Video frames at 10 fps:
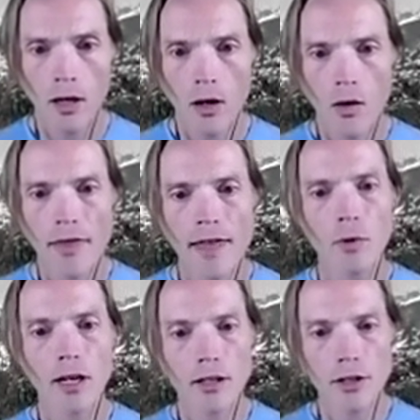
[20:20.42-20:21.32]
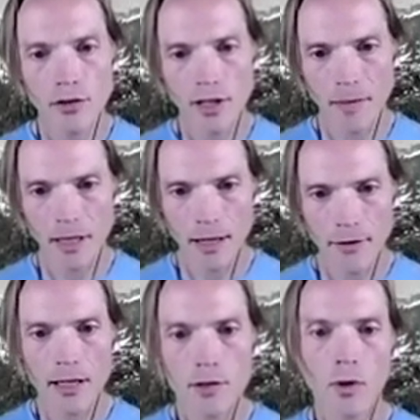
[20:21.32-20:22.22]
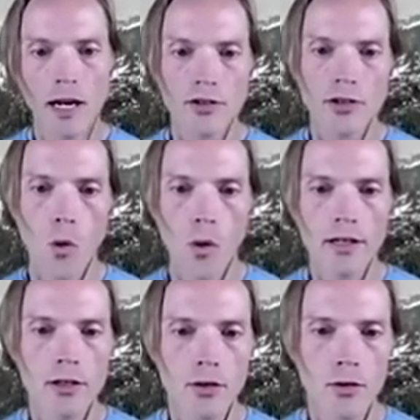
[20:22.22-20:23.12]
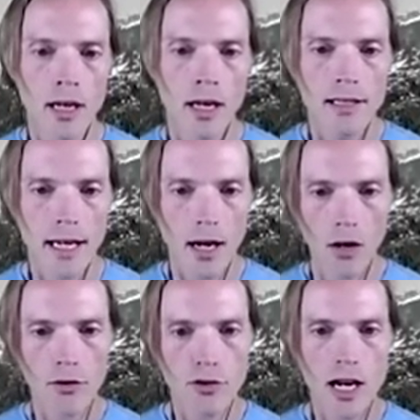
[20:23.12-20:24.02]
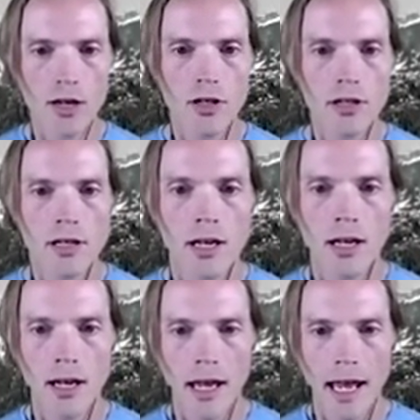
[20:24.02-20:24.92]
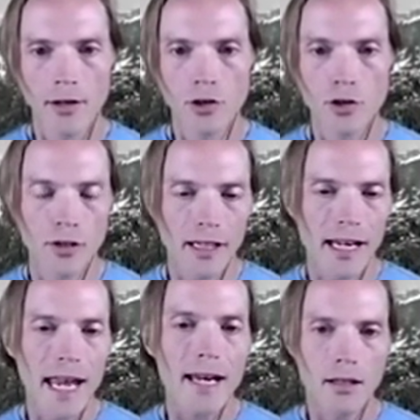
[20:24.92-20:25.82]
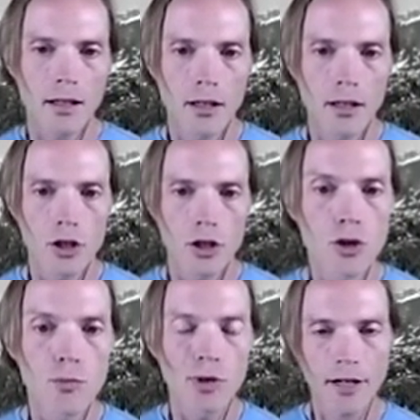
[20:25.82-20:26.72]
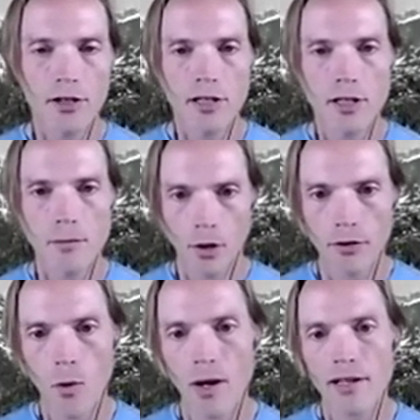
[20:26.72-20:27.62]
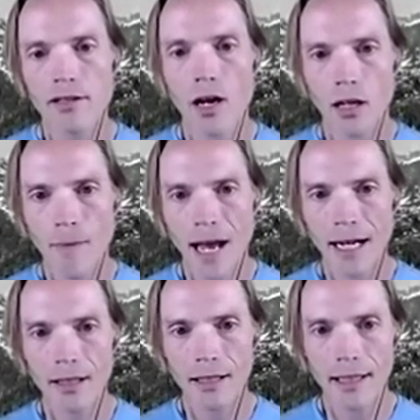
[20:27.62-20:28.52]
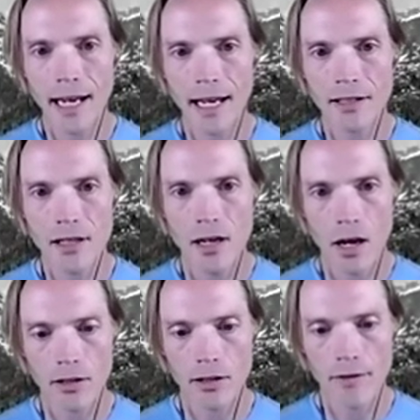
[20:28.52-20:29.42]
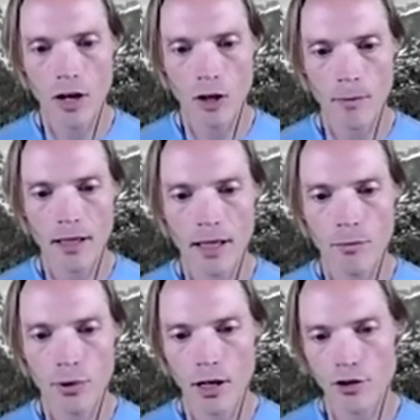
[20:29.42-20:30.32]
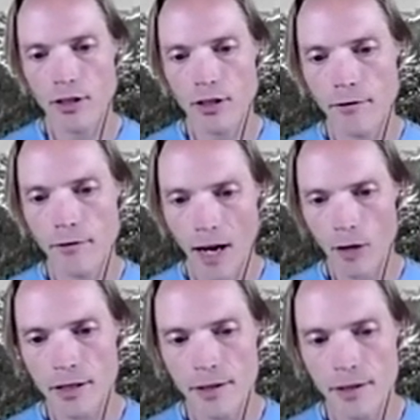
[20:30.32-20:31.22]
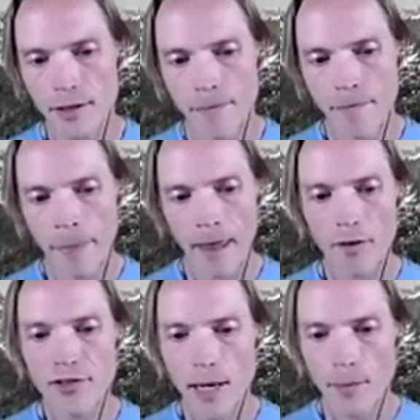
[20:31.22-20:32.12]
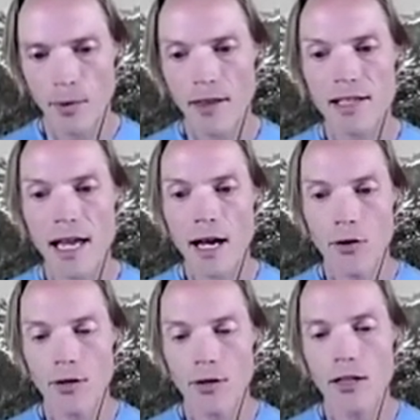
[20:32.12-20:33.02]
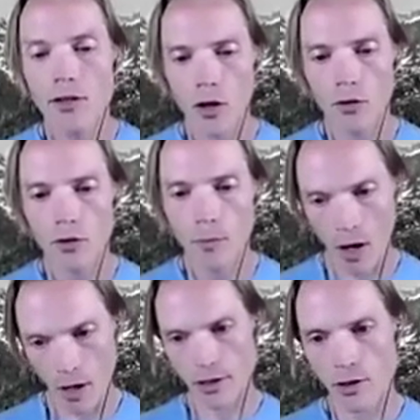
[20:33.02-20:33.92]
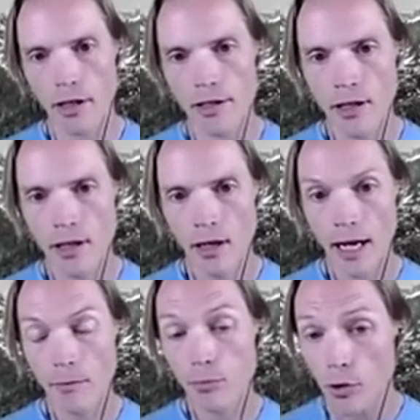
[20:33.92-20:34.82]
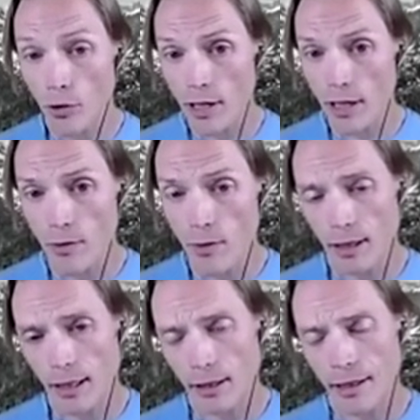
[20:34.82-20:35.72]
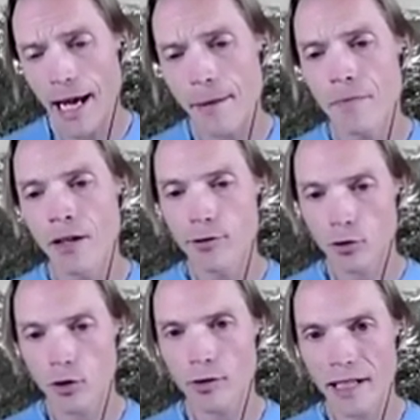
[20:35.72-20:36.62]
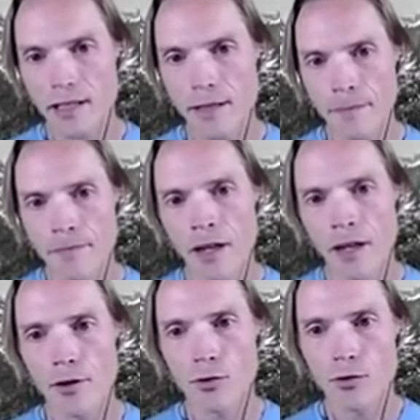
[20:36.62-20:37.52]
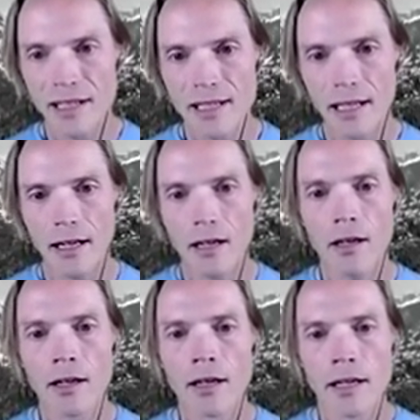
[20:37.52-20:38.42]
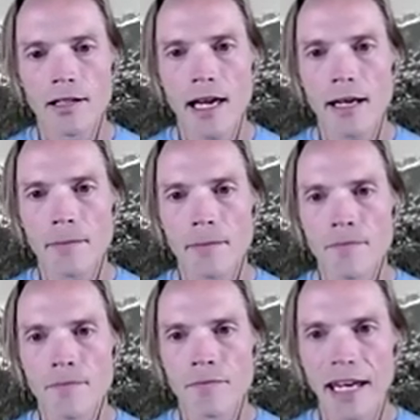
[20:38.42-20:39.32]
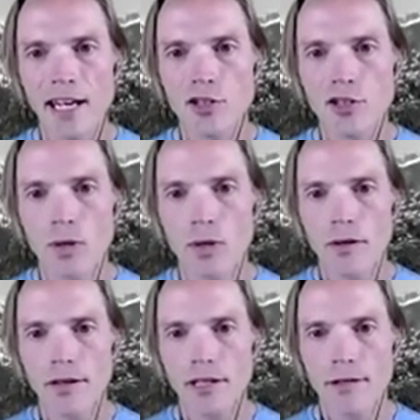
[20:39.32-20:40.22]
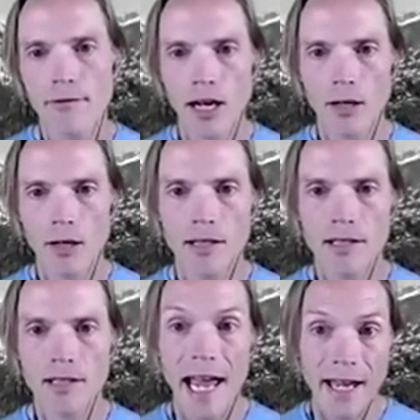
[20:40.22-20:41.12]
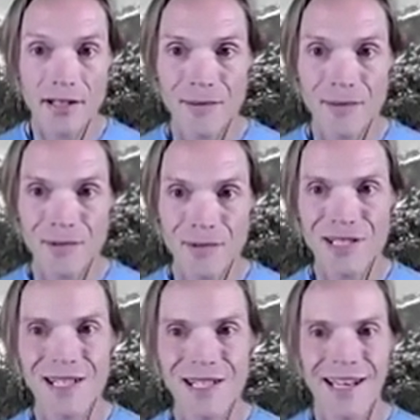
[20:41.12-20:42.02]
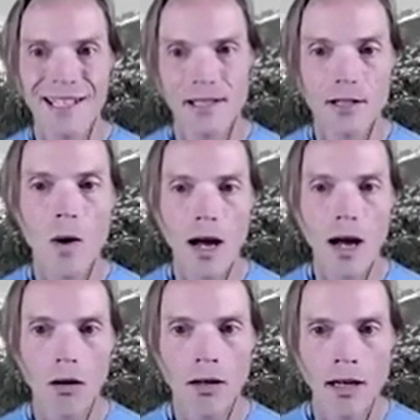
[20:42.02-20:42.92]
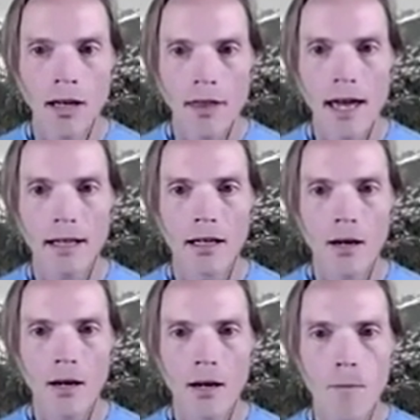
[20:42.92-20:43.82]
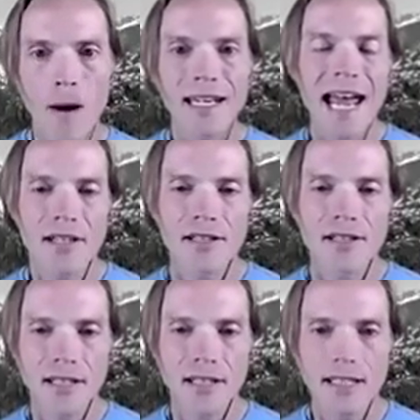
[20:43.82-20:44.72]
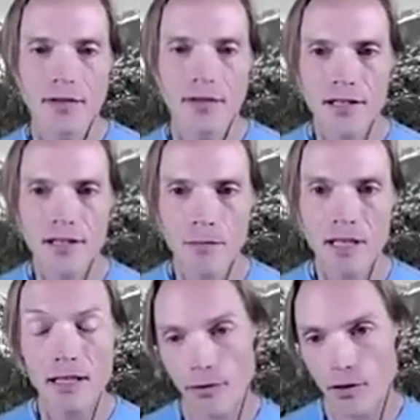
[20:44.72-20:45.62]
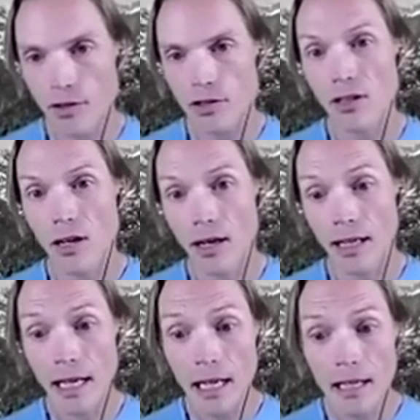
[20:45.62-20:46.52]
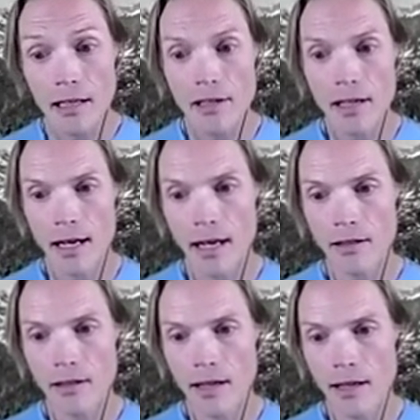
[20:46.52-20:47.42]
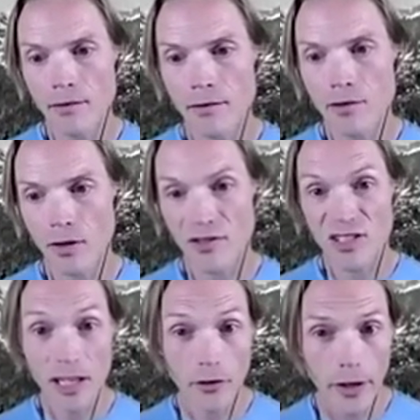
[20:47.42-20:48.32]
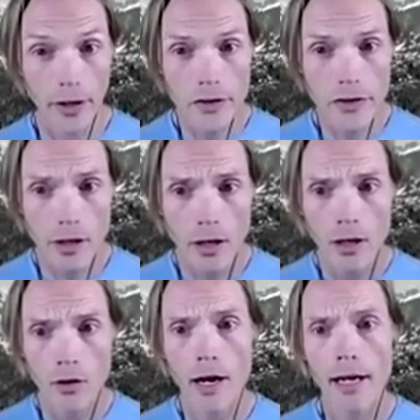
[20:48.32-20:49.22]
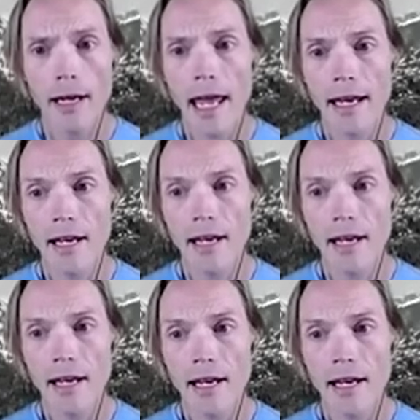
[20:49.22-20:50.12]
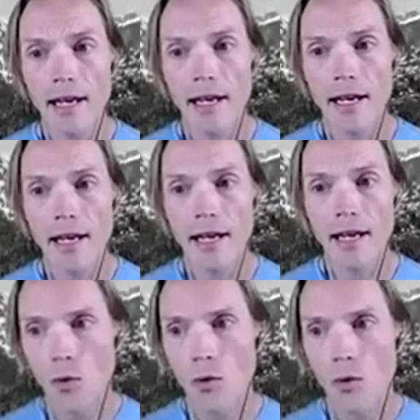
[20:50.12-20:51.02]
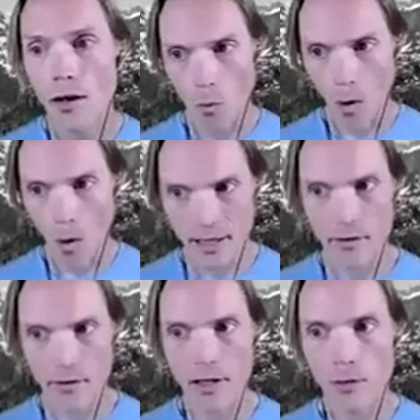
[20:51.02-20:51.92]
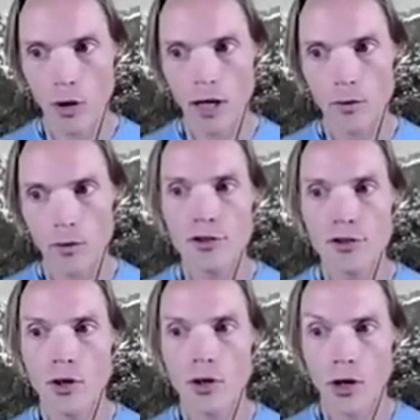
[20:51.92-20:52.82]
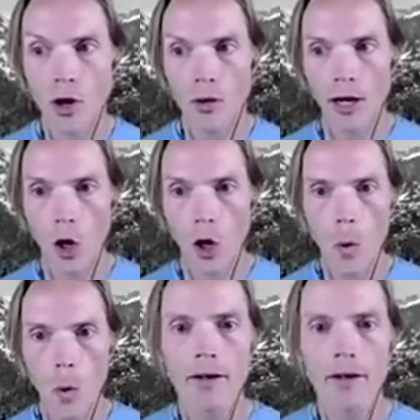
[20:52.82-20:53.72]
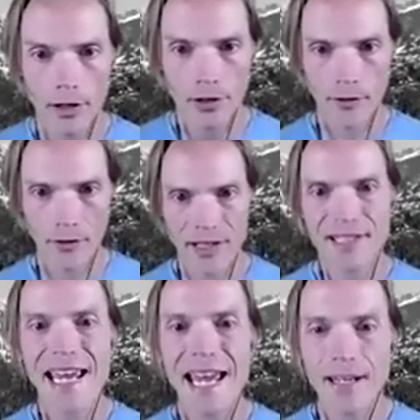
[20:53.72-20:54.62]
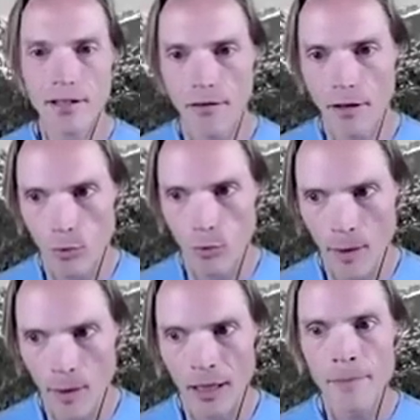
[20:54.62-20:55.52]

then we're going to do something different, is we're actually going to take all those changes and create new branches and merge requests automatically against our development and production environments. And we've separated these out into their own repositories and projects within GitLab for a reason. And the reason here is that each one of these environments has some CI testing as well that might need access to different systems and different keys and sort of secrets, right? And at the end of this, once everything's deployed, we're also going to go query the cluster for the status of the deployment.